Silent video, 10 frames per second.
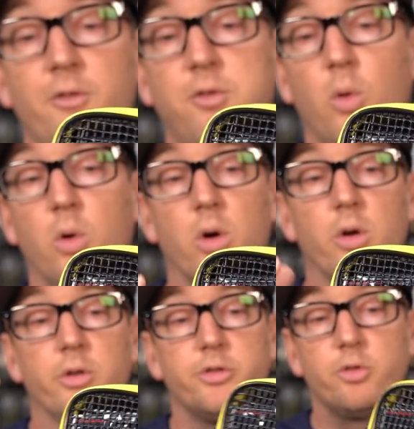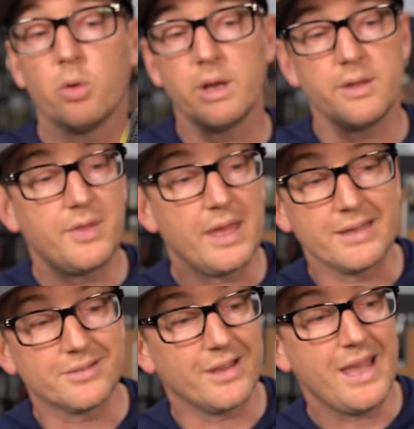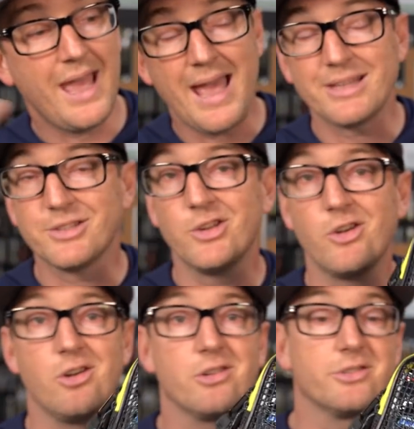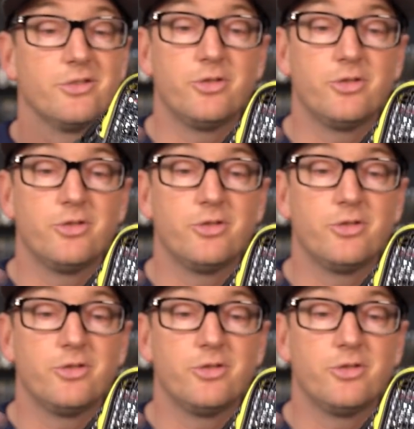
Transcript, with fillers: for storing things like Hazedongs,